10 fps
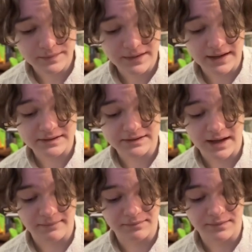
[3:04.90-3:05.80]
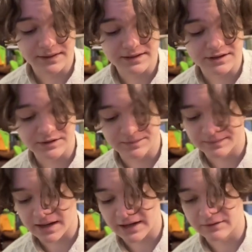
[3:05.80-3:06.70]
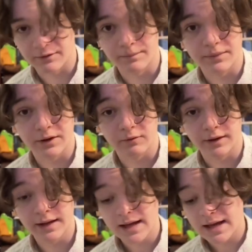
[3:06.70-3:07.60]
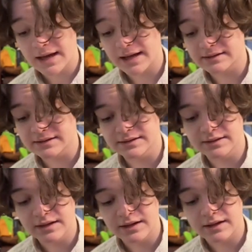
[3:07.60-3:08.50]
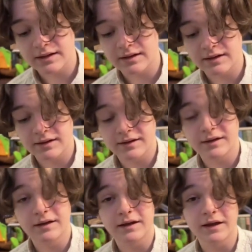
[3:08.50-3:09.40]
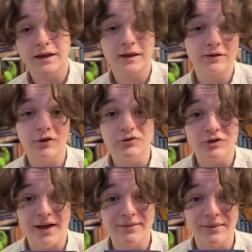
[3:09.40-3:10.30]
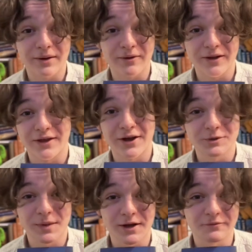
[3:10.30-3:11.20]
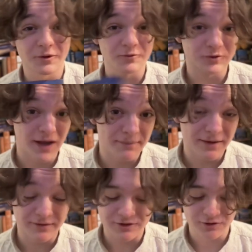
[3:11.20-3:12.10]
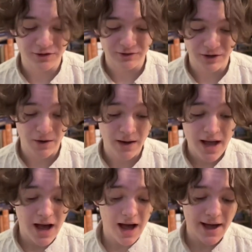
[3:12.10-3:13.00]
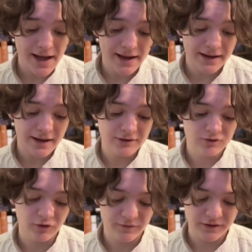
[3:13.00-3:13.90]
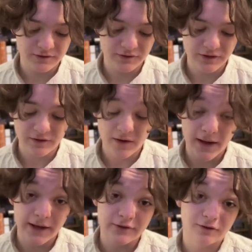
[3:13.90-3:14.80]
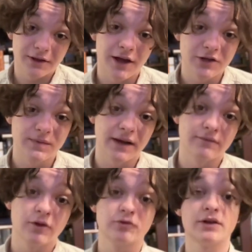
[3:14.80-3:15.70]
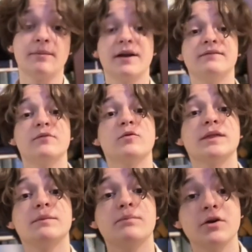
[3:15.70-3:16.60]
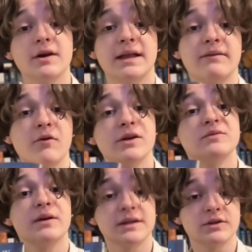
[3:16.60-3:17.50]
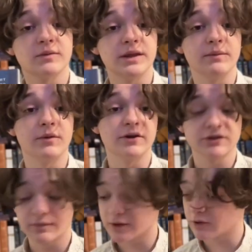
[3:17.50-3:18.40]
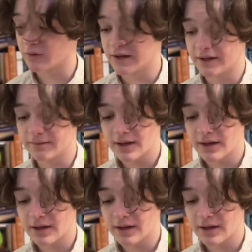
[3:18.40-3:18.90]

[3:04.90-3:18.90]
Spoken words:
Next up, this is kind of a big one. It's Notre Dame de Paris, The Hunchback of Notre Dame by Victor Hugo. I adore Victor Hugo. I adore The Hunchback of Notre Dame, but I've never read the book, and I've always wanted to read the book, so I'm gonna read it.